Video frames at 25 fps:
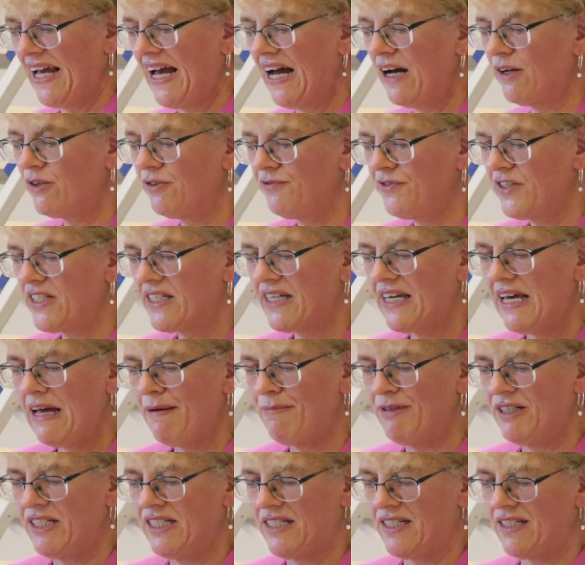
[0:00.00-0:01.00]
out of his
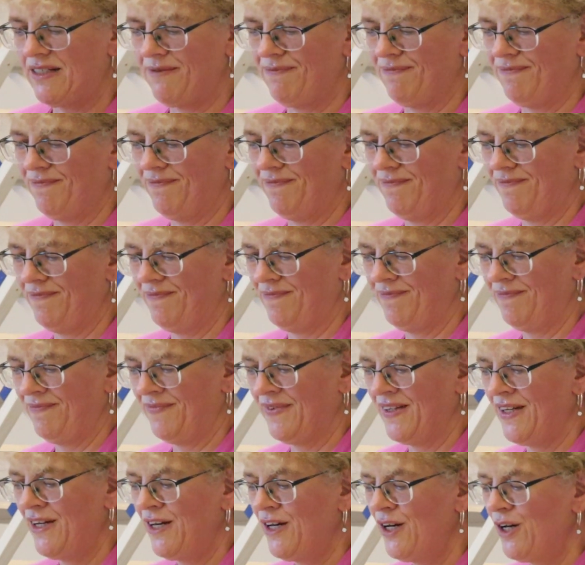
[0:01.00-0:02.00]
cabinet,
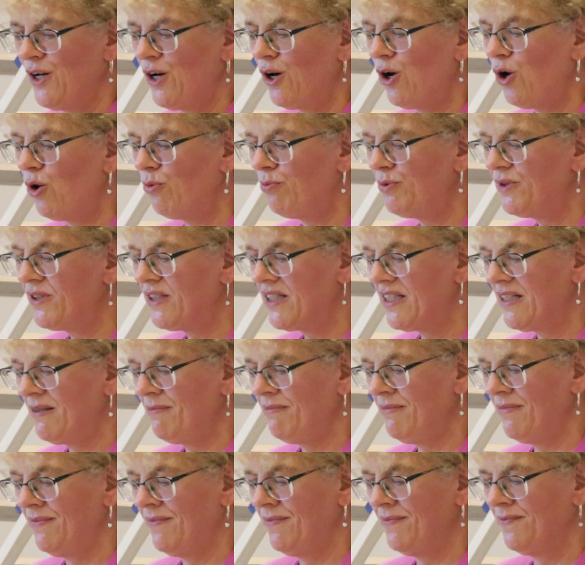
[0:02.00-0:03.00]
opened
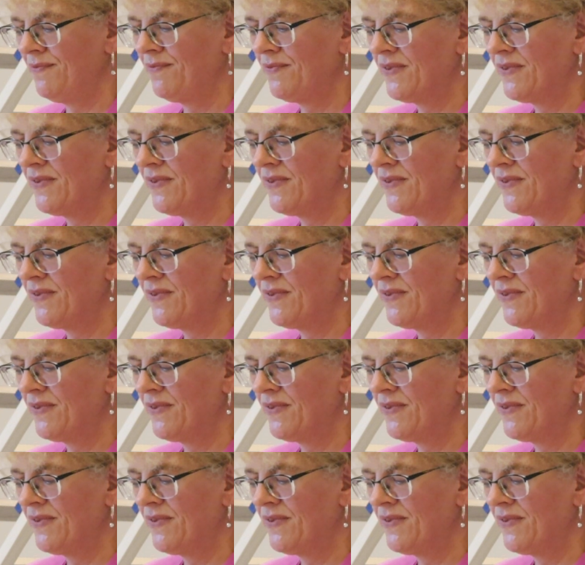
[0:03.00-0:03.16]
them,